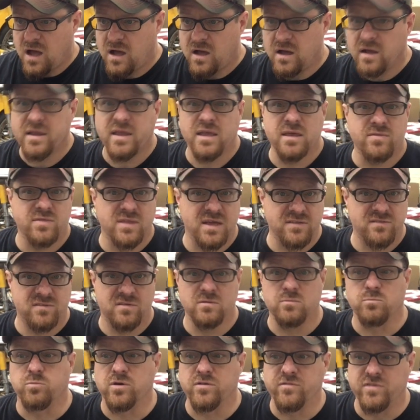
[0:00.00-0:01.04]
Again, that's in
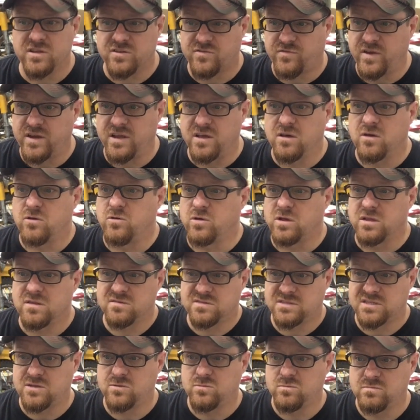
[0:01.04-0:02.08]
the previous video. You can
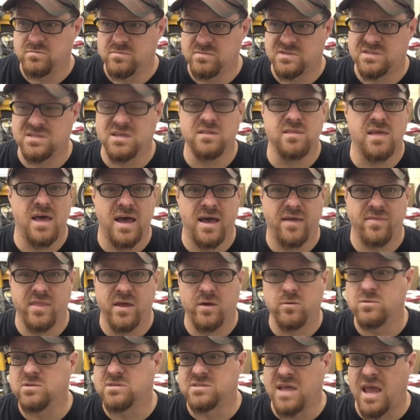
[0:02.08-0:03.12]
see that.
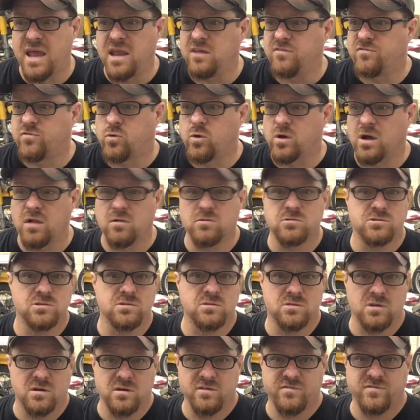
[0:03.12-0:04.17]
That was
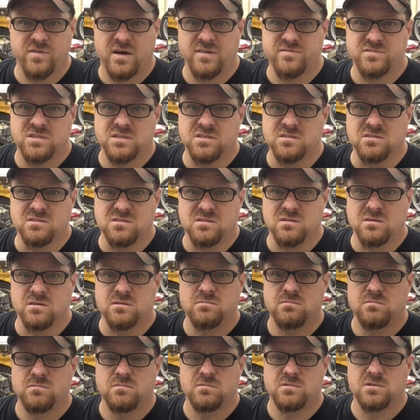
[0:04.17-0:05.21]
$84.35 to
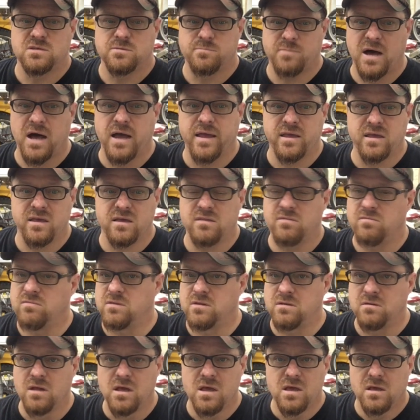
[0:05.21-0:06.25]
buy it,
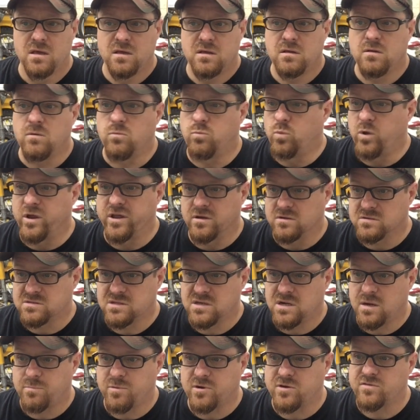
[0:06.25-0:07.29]
and we hooked
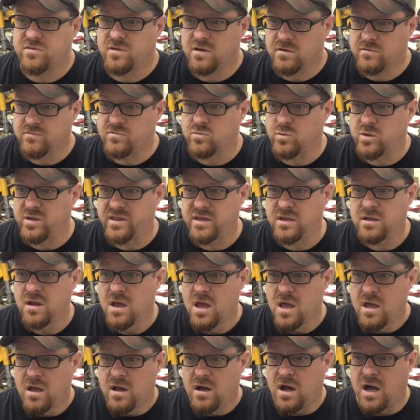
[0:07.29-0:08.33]
it up ourselves with it.
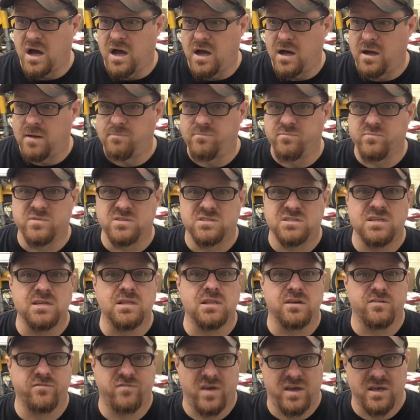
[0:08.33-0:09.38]

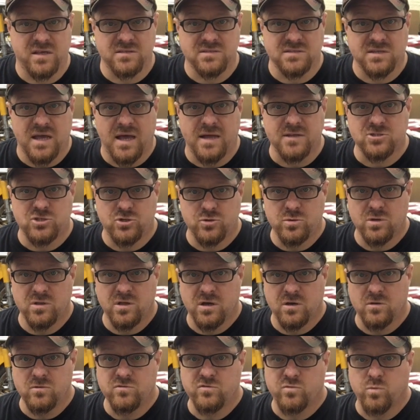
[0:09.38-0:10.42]
Ceiling fans, I got 2 of
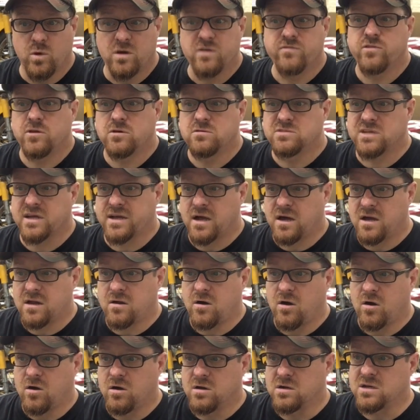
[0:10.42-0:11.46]
those. One of those I got
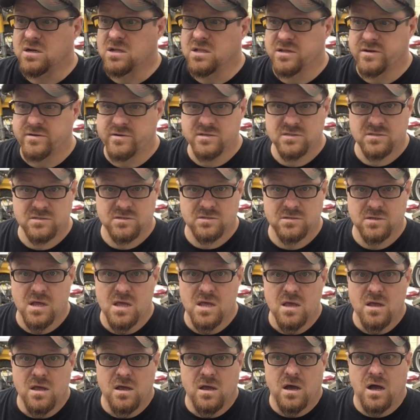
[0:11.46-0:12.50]
on clearance,
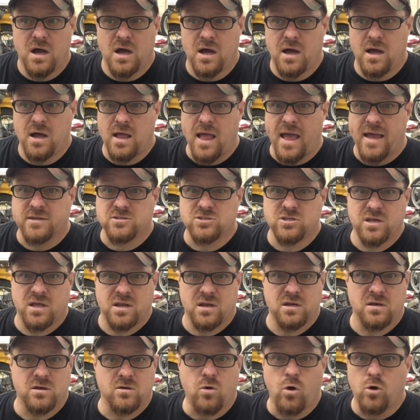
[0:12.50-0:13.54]
actually at
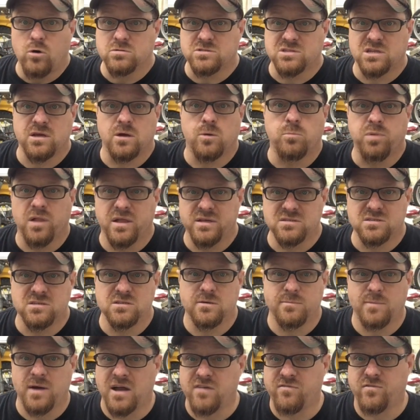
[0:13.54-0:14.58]
a wholesale place
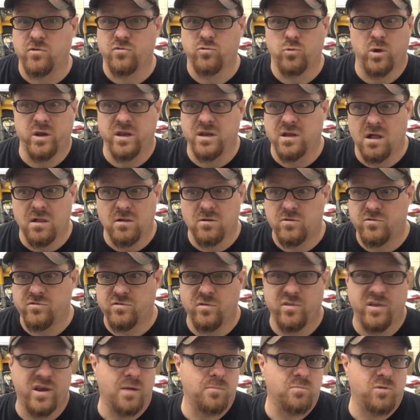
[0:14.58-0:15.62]
nearby for $20, so
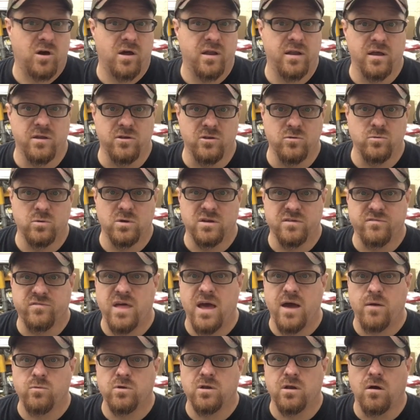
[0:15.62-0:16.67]
then I bought a new one of
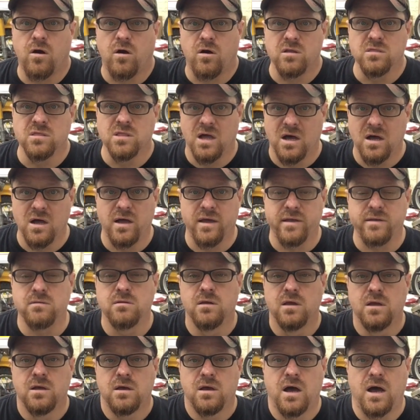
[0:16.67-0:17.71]
that one online.
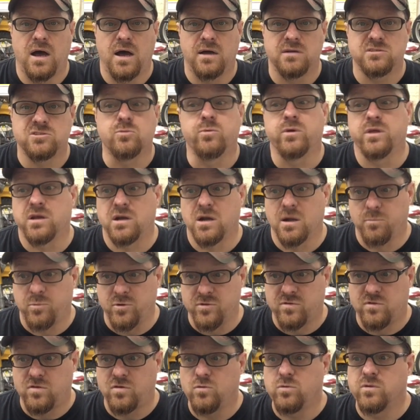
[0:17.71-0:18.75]
So we ended up
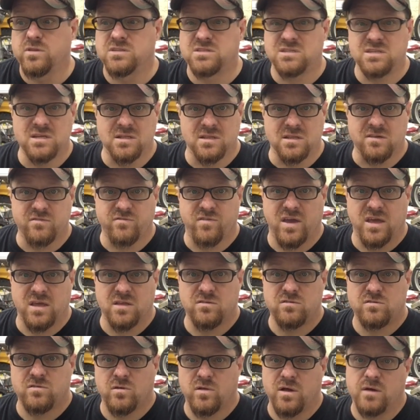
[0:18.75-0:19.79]
with 2 of the ceiling
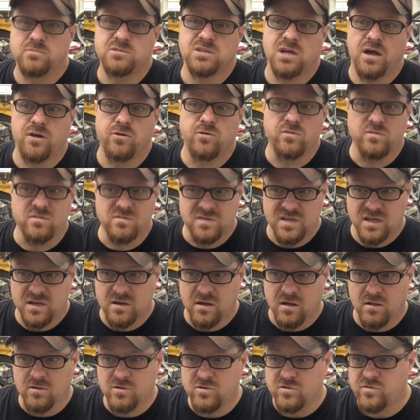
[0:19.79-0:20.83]
fans, so that was
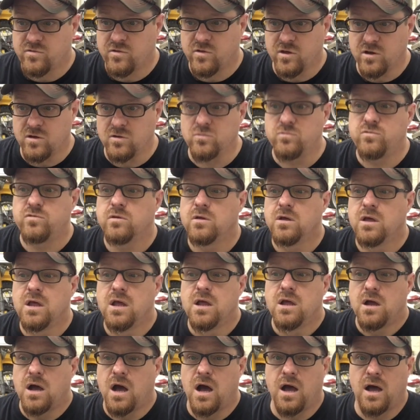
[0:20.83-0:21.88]
$110 for those.
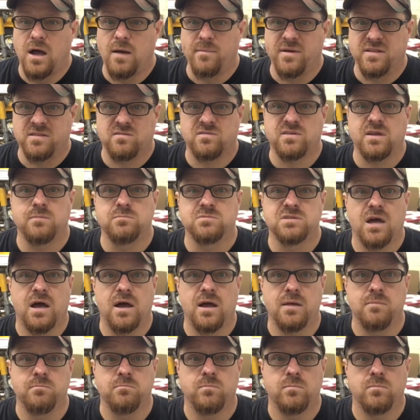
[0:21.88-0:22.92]
At the same
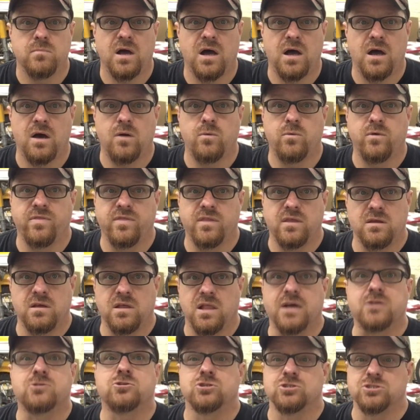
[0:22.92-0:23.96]
time, when the
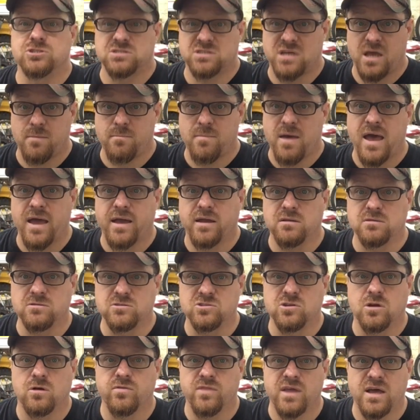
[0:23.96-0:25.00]
electricians came back and
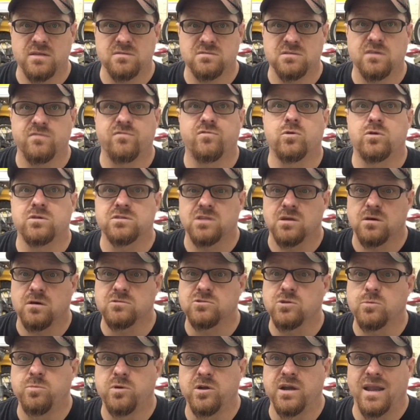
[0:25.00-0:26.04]
installed that stuff for us, they
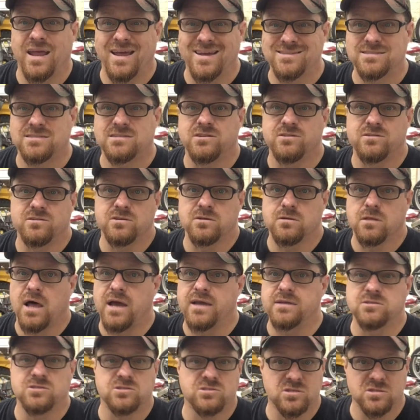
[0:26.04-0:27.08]
also put an exterior
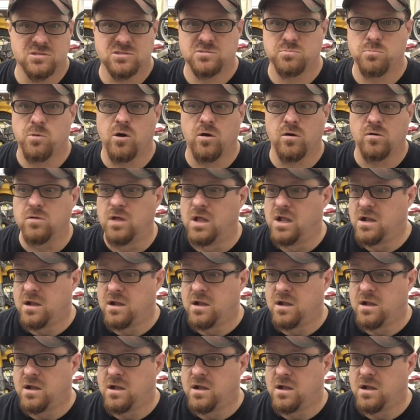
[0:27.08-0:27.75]
light, just a small